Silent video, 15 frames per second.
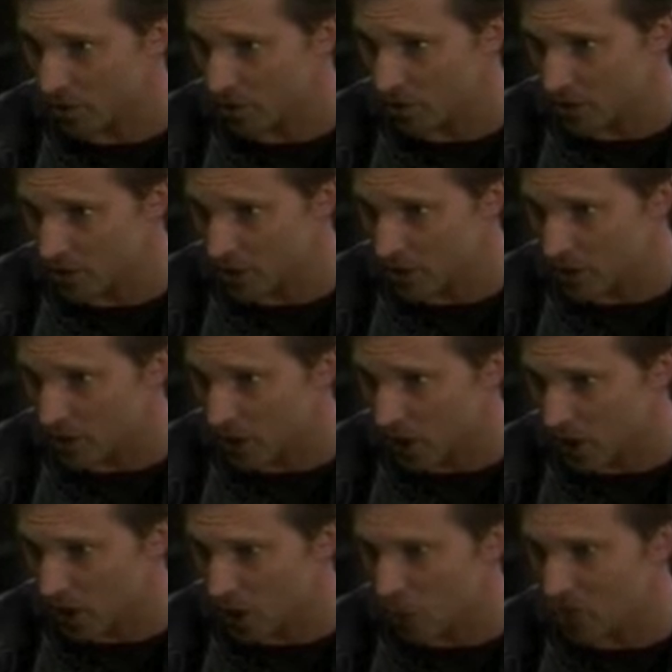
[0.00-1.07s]
a diversion,
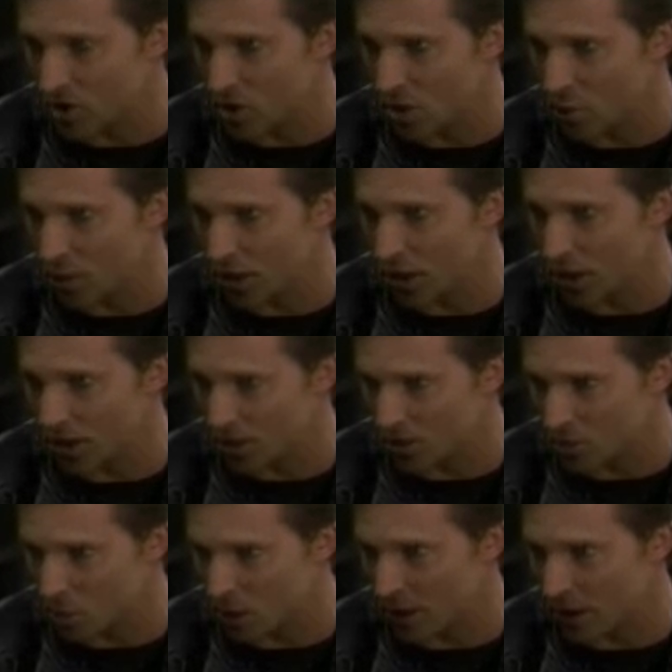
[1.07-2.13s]
and I want you to run out of
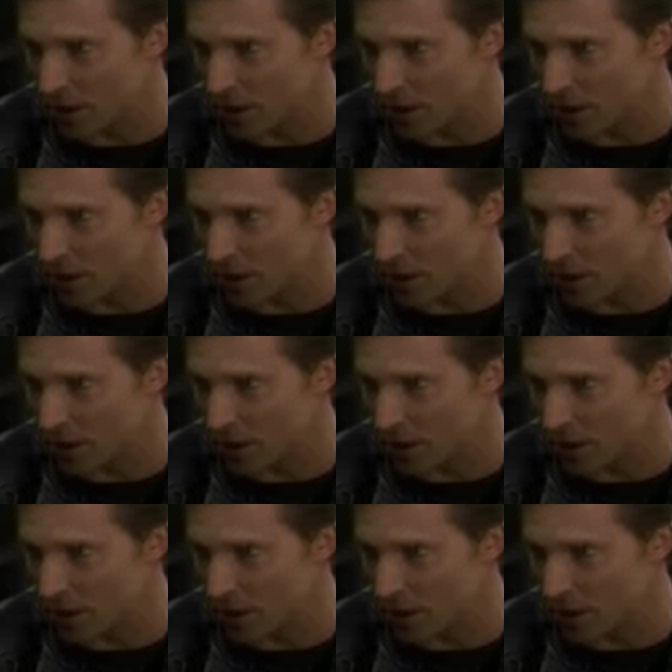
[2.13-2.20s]
this